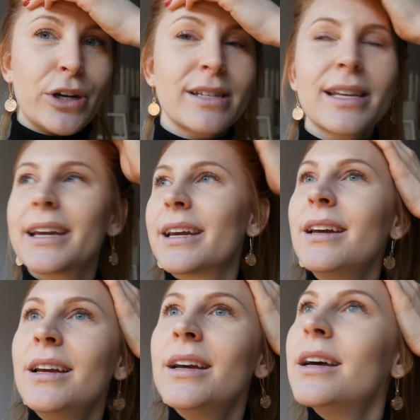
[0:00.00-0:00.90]
It's like,
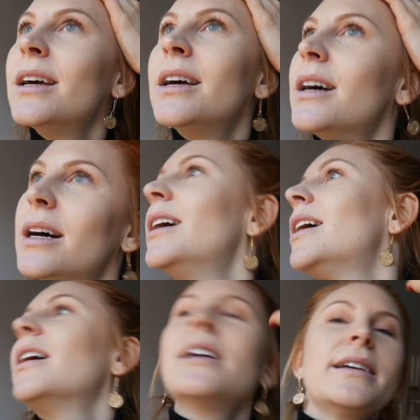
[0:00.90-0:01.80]

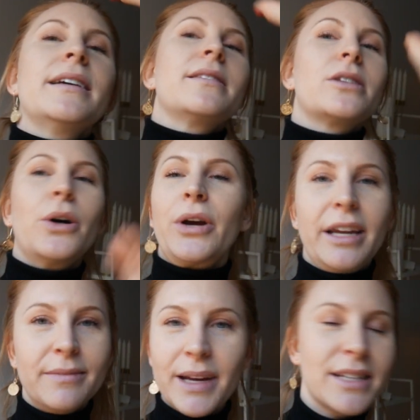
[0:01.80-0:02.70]
Oh, it's so
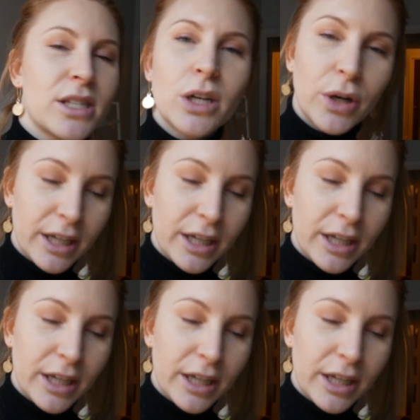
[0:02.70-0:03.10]
good. It's so